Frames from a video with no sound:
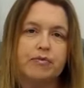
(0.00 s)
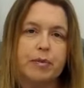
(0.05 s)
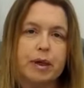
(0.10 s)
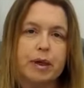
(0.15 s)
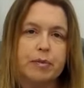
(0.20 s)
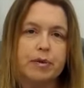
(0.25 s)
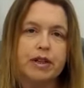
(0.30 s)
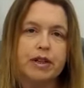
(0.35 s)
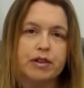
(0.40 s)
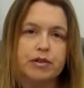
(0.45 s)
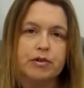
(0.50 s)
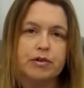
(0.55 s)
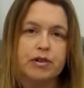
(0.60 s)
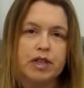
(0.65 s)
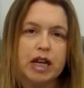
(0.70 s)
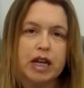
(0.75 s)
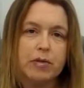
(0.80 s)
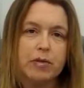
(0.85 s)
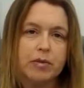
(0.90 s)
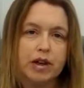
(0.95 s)
people in your
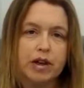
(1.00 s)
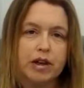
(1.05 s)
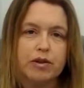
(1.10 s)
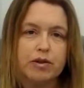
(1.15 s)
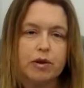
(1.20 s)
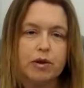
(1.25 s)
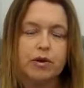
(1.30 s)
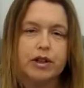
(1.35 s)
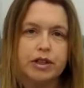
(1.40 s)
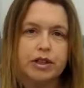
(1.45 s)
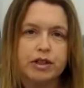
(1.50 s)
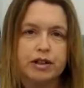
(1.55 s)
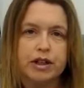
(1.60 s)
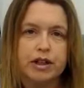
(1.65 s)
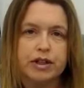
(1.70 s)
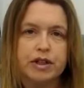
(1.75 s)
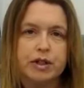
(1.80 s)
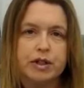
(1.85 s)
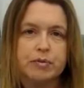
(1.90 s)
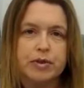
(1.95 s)
team that are talking to
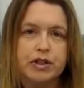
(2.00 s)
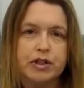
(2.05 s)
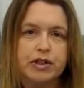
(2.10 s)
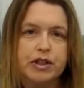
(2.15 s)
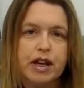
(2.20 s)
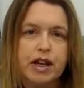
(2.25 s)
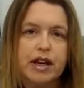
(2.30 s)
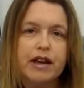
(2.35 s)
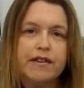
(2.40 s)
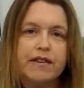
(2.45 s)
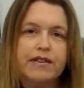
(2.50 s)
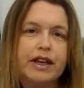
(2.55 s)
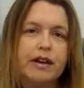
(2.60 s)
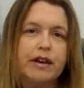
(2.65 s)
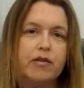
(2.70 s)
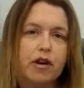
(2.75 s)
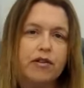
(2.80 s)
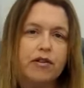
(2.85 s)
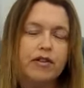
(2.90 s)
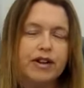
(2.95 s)
customers,
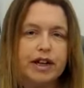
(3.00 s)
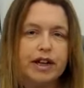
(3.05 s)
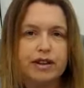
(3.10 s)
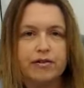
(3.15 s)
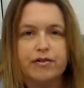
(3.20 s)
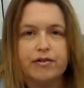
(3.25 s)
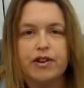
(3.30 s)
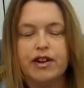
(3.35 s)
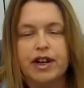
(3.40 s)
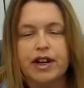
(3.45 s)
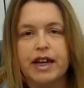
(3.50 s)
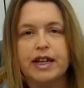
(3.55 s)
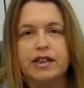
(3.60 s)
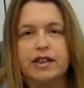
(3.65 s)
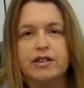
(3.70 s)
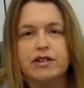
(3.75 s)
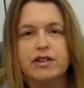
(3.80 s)
they're often at the front end.